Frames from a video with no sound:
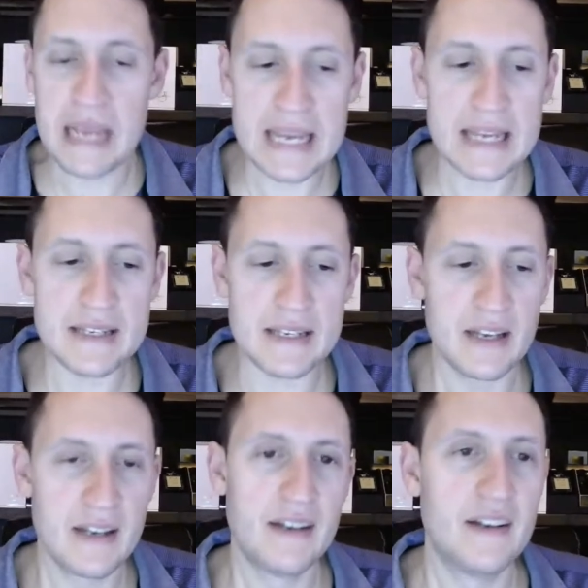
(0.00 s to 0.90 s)
peat.
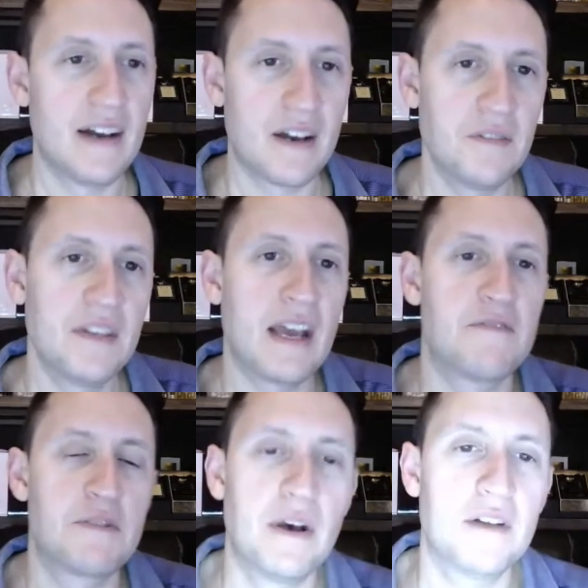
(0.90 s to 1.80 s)
I don't think
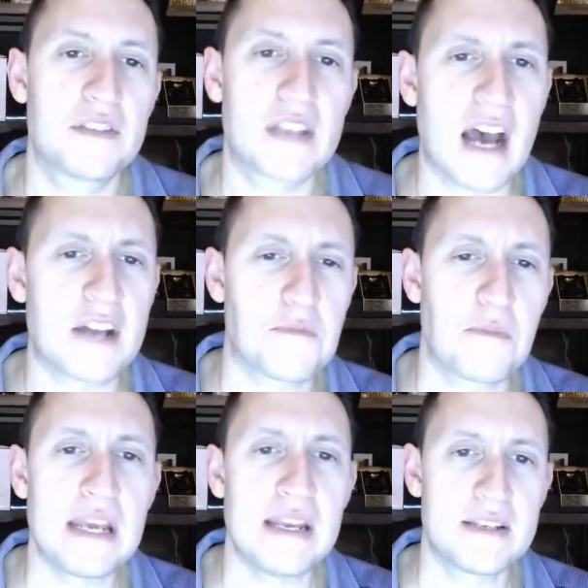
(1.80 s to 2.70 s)
I've smelled
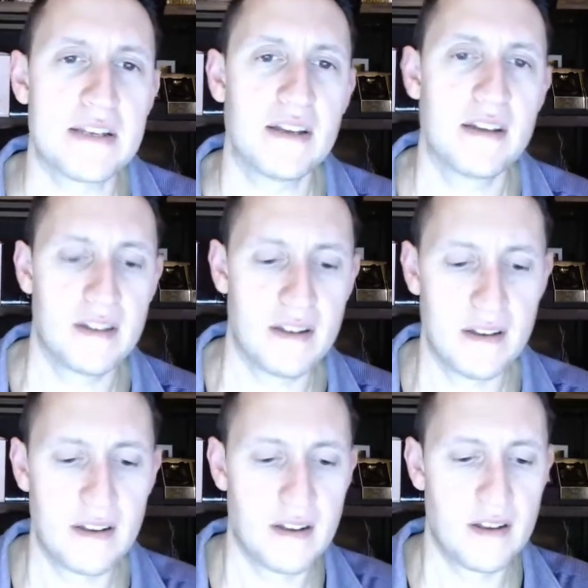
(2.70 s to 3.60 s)
Scotch peat.
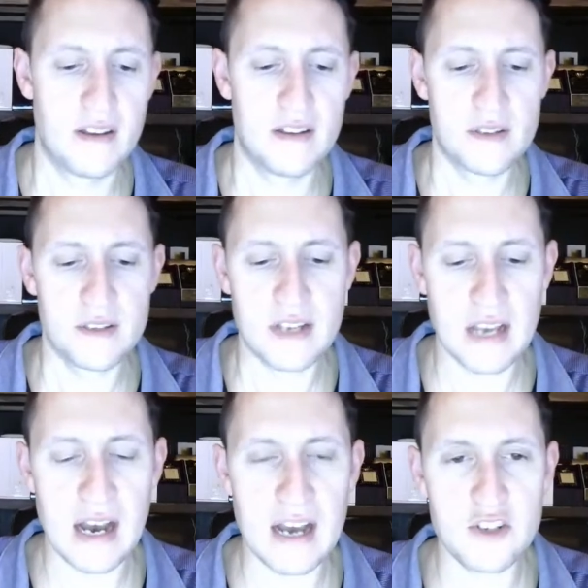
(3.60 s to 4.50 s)

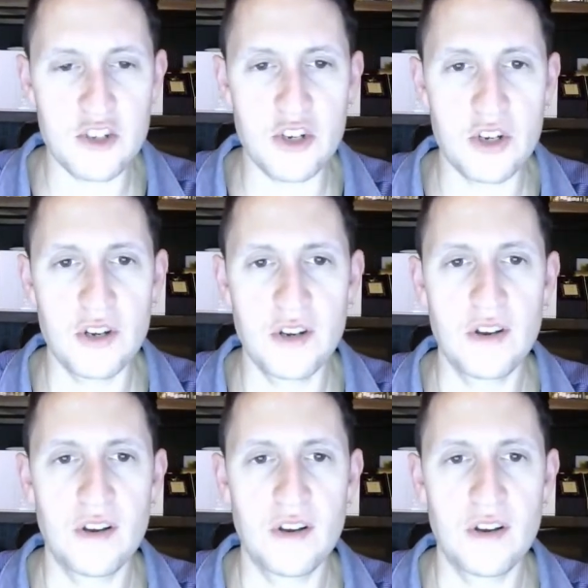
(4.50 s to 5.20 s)
Scotch